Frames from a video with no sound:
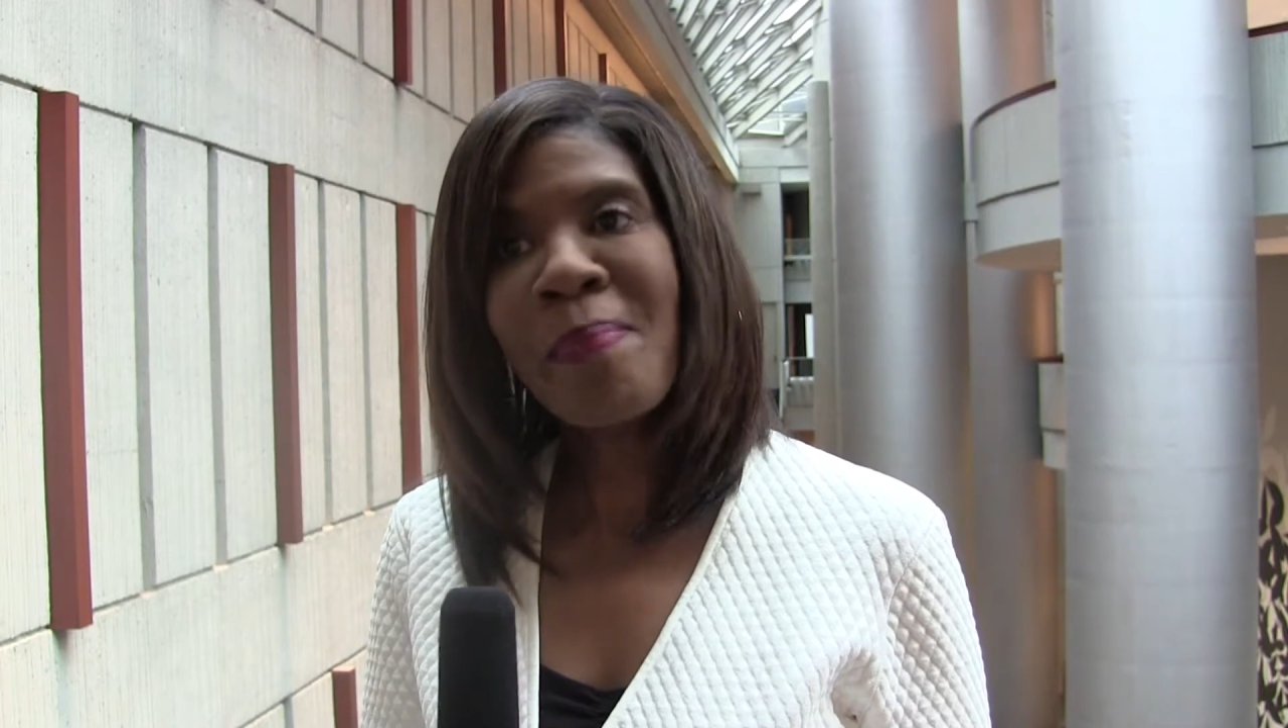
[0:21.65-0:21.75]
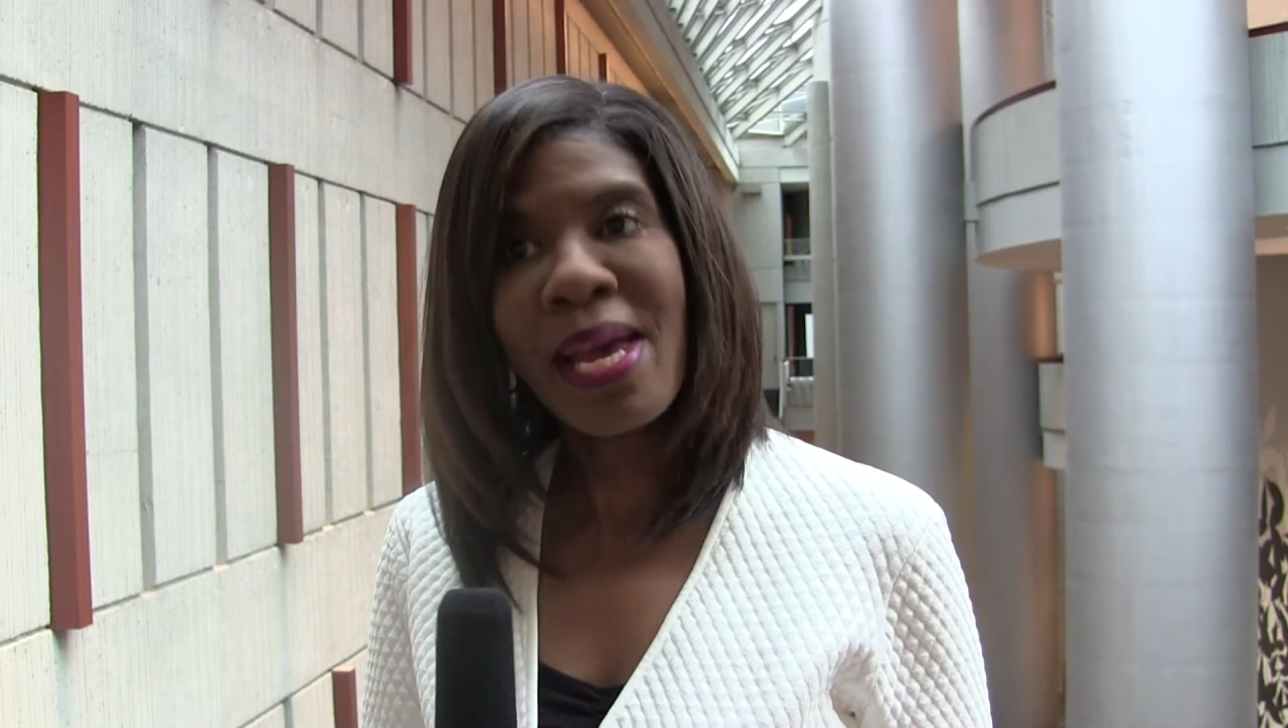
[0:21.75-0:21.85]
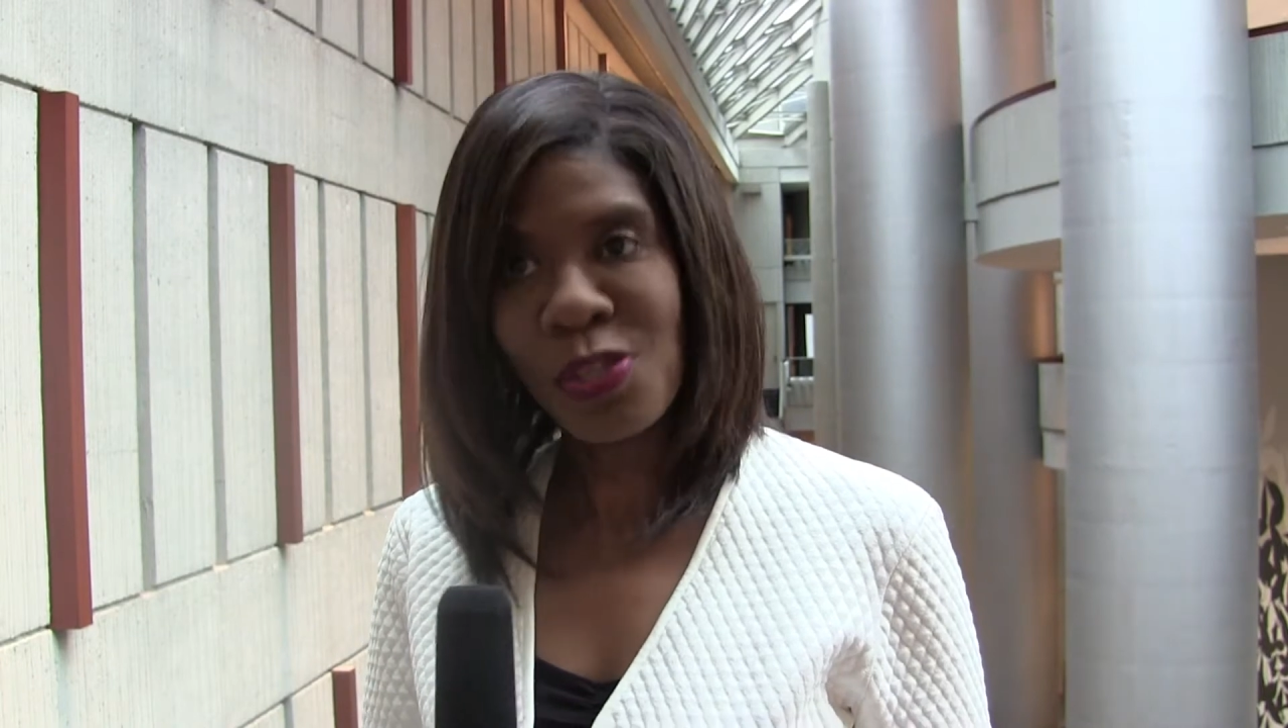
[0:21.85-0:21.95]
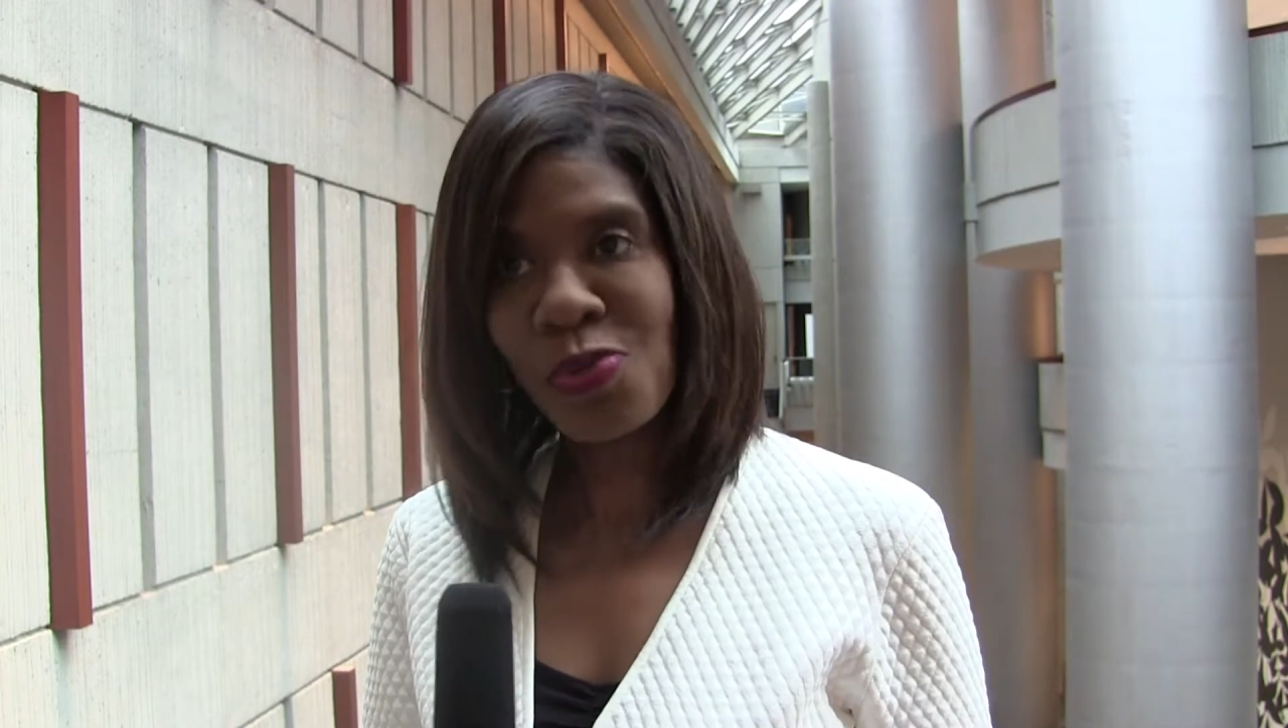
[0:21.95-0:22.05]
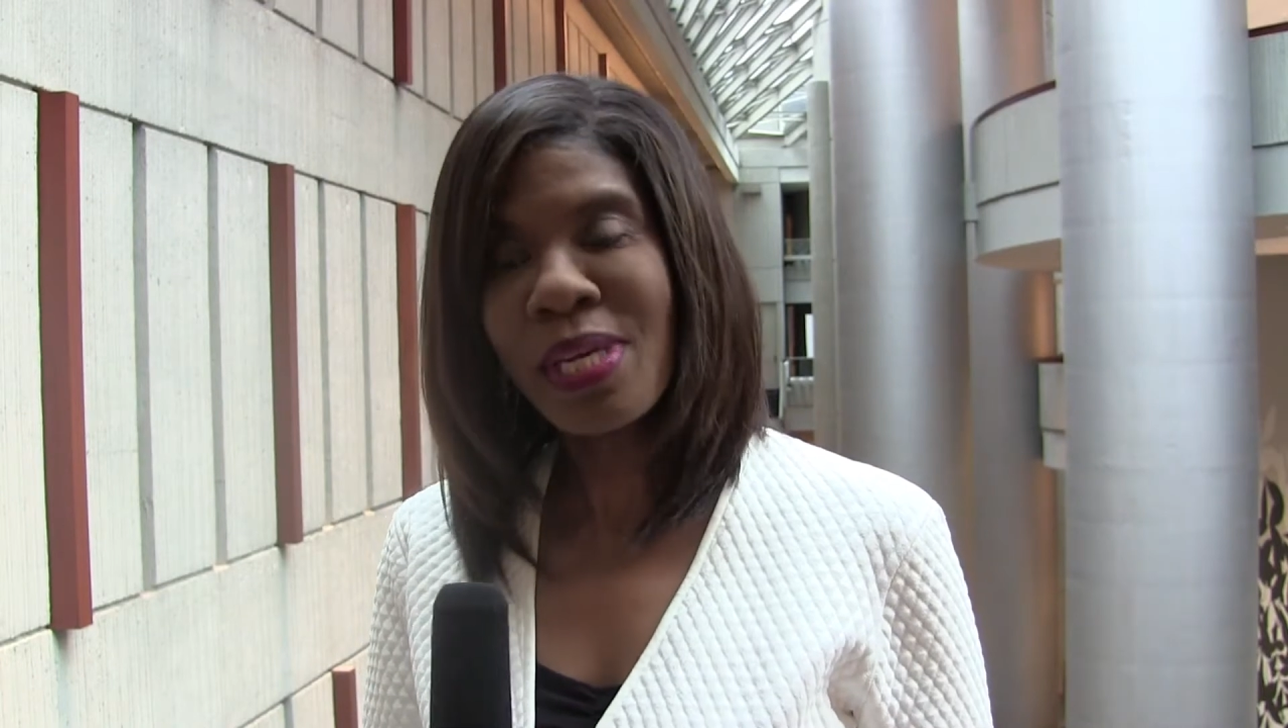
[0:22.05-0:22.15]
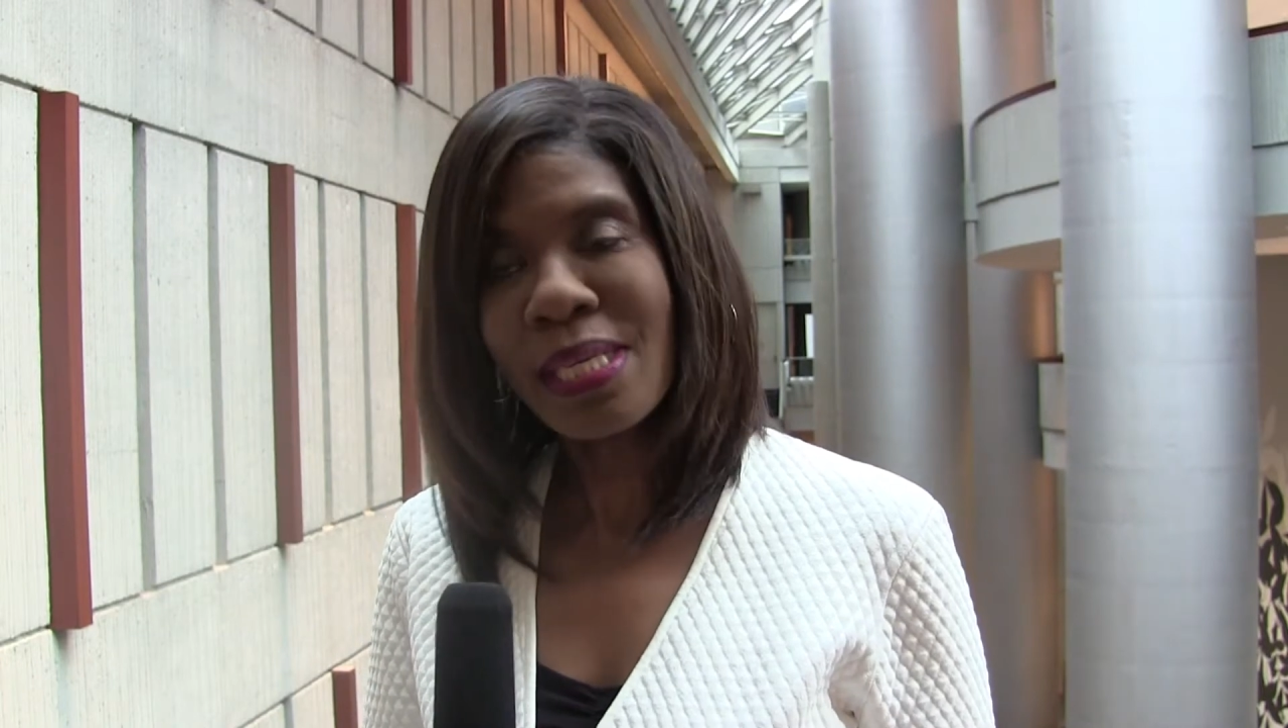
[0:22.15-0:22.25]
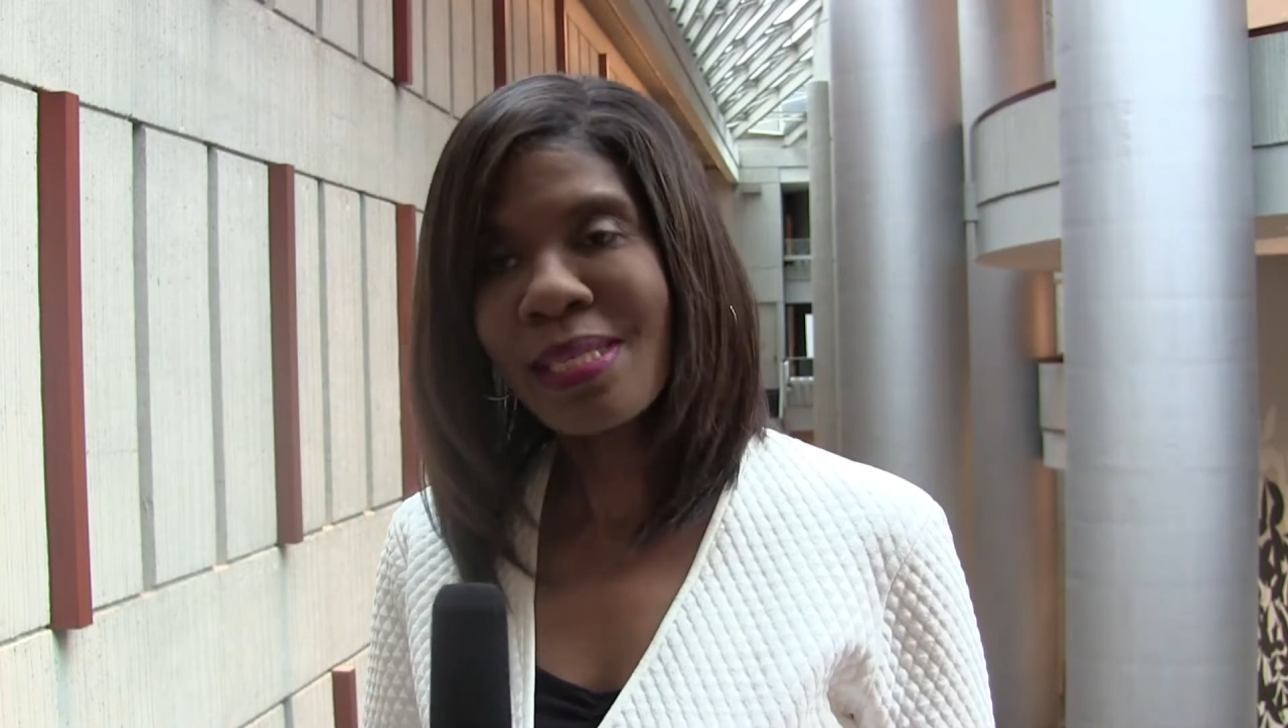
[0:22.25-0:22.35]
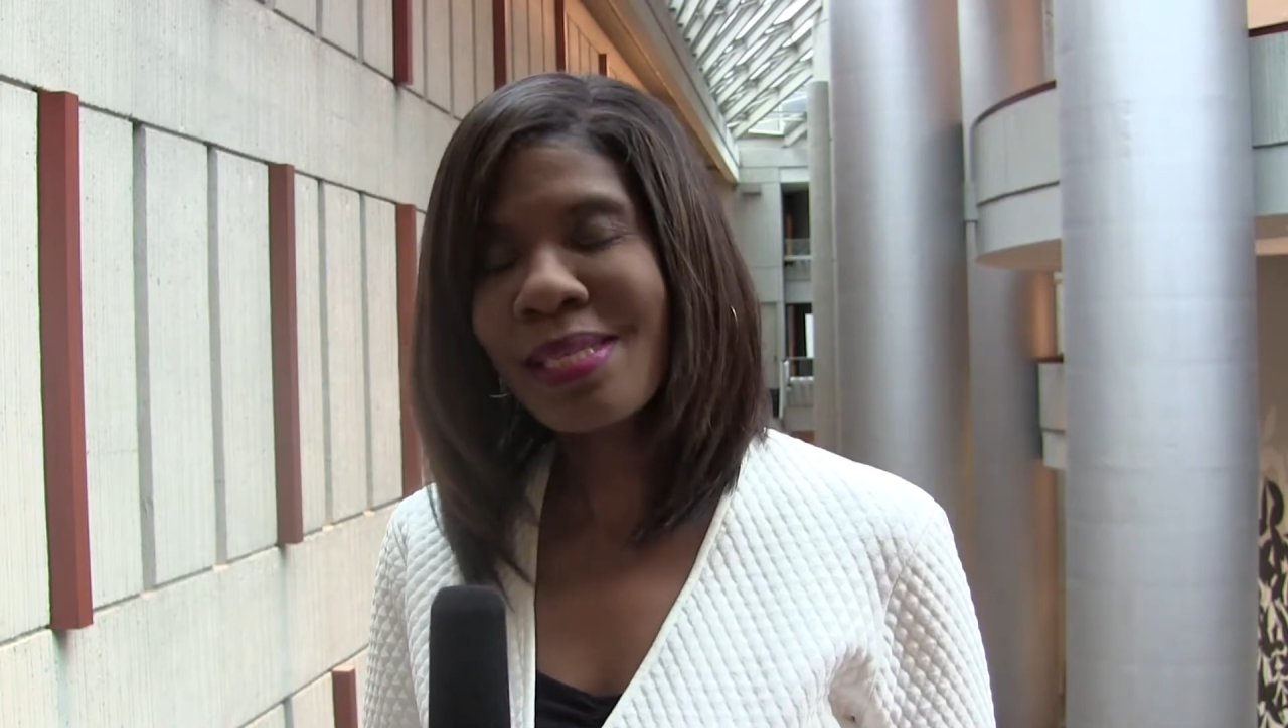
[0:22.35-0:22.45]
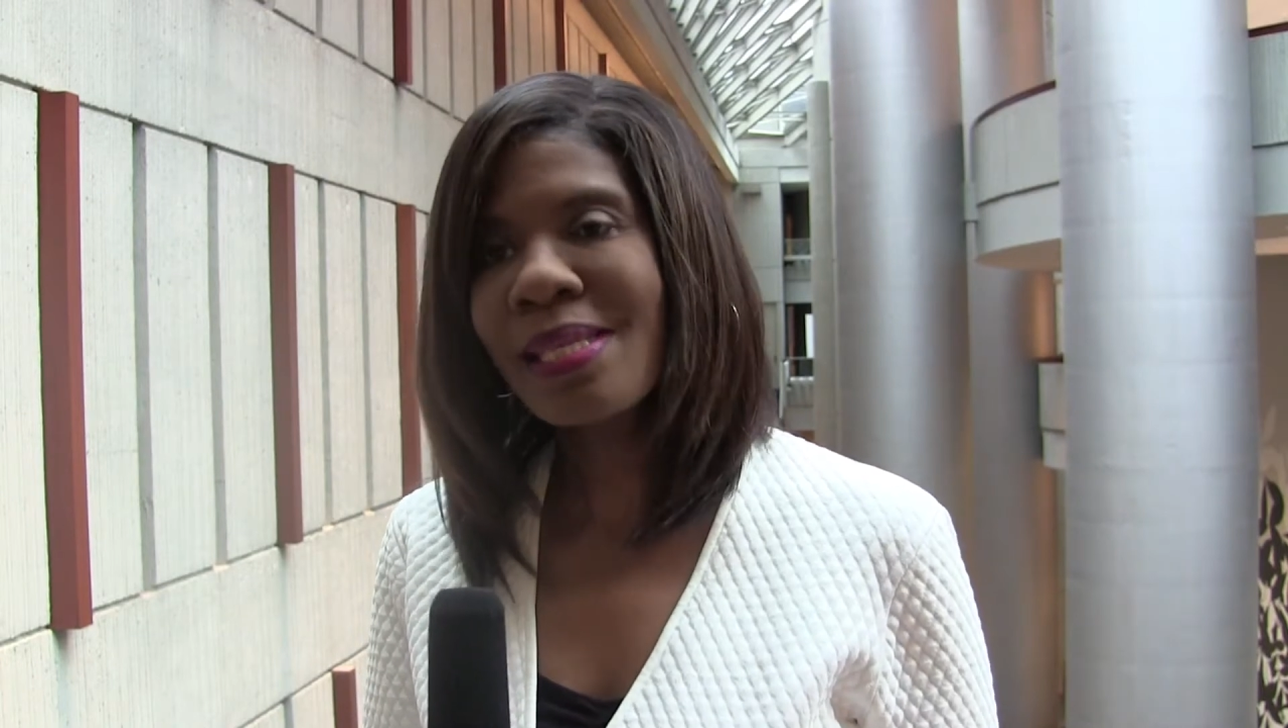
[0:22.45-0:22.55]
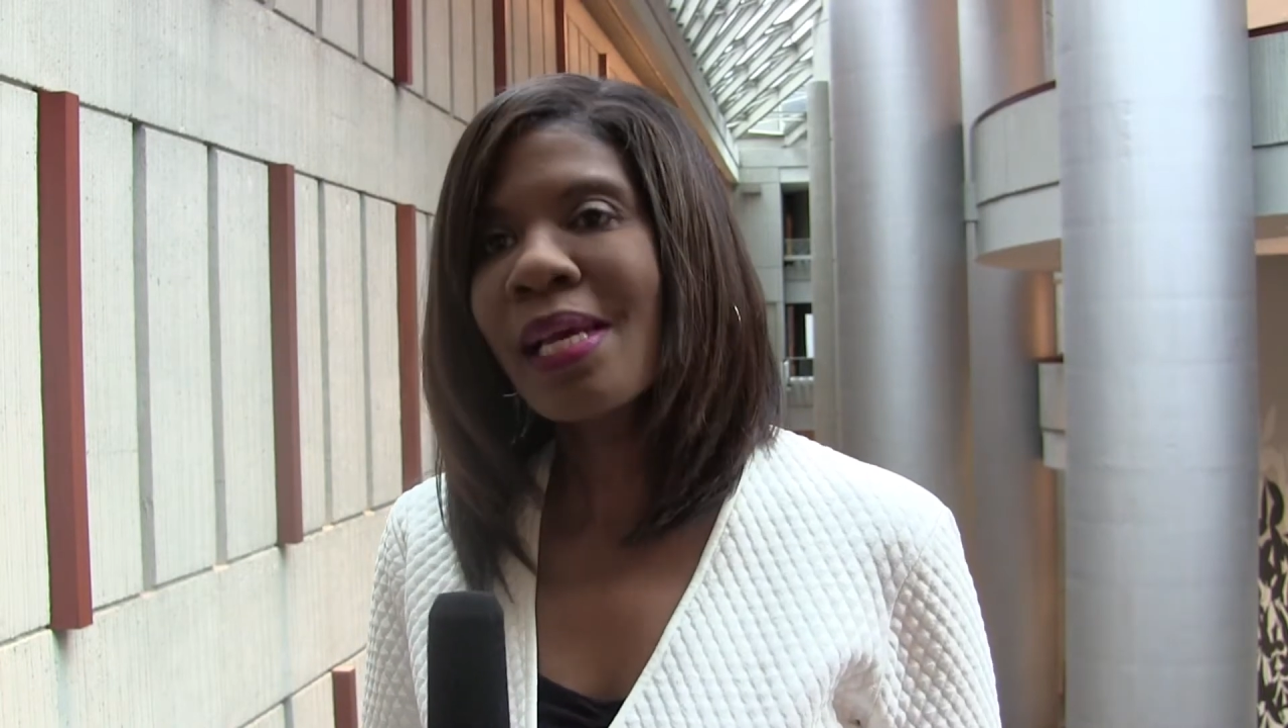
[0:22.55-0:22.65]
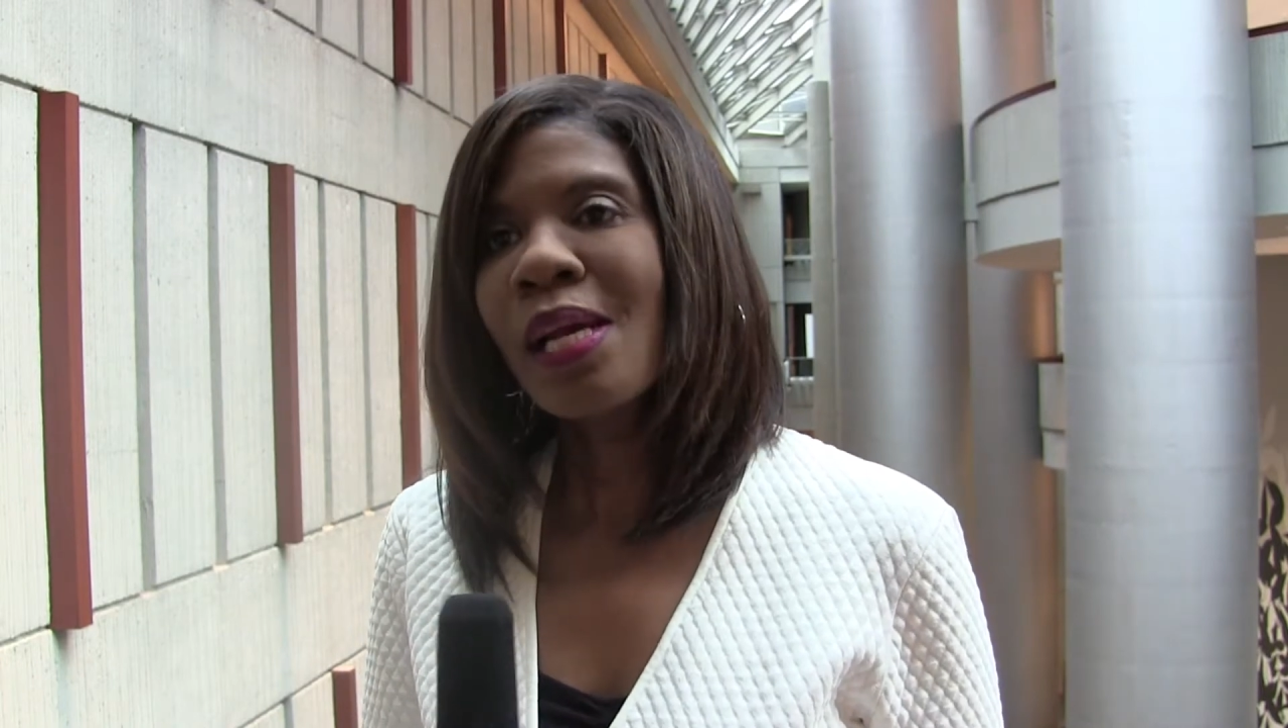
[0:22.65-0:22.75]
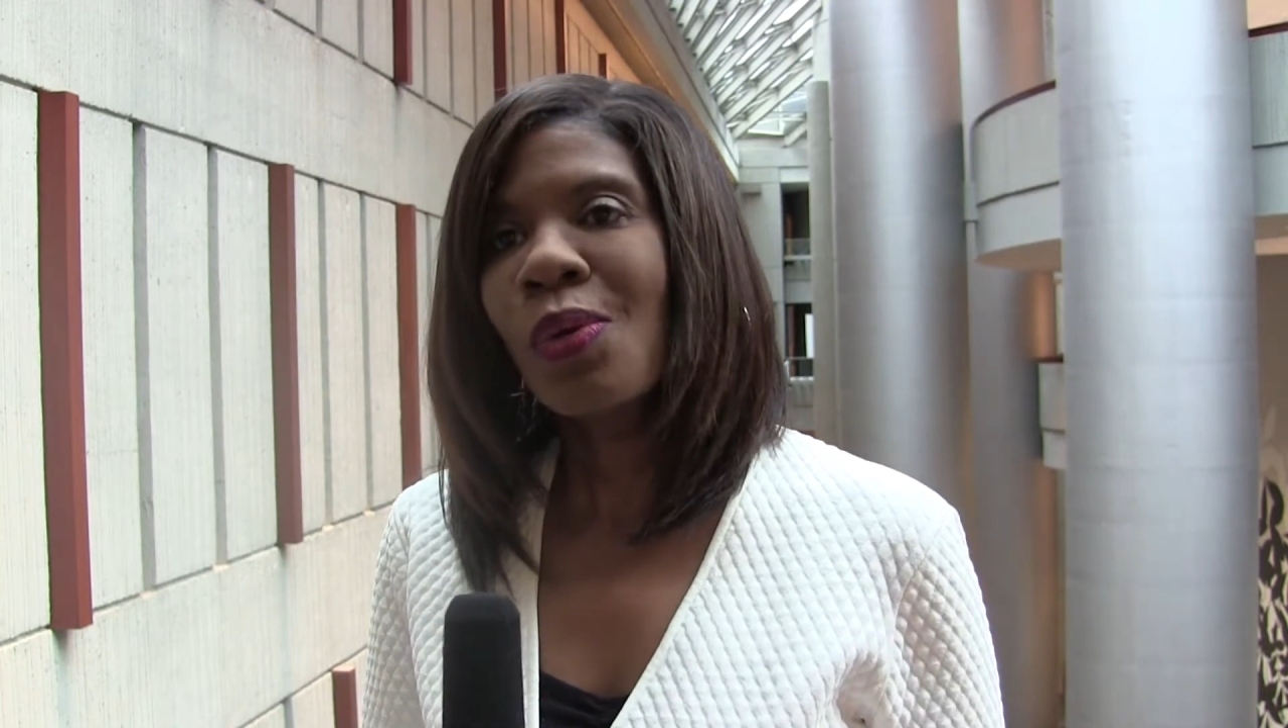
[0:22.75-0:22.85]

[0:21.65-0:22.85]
metrics